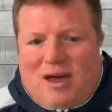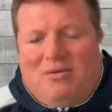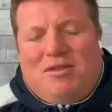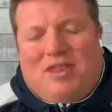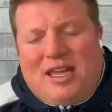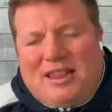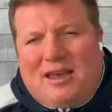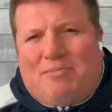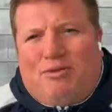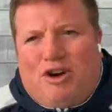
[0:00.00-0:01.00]
I don't think
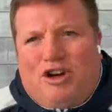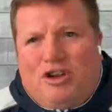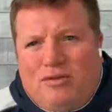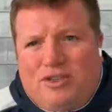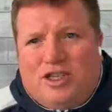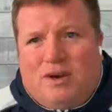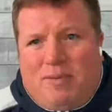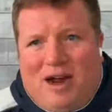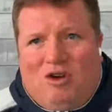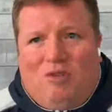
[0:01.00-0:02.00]
they produce
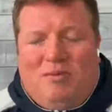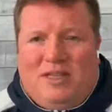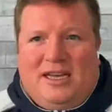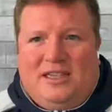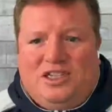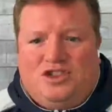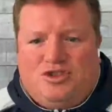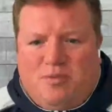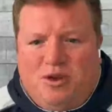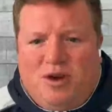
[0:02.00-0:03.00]
apparel, but they
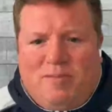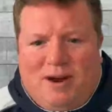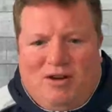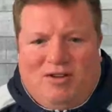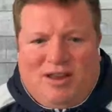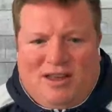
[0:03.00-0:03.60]
distribute apparel.